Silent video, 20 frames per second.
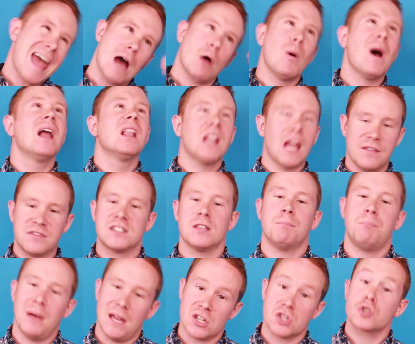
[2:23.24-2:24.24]
Yeah, well, life's a
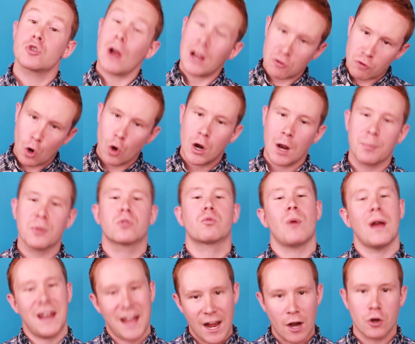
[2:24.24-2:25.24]
bitch. Try growing up with
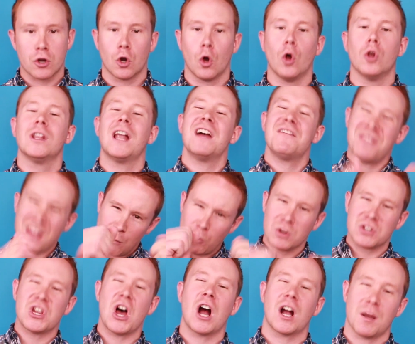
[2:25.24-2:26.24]
red hair your whole life, then
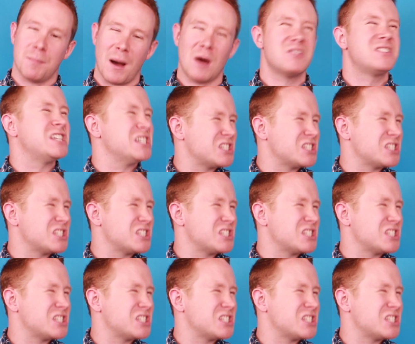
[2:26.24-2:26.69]
we'll talk about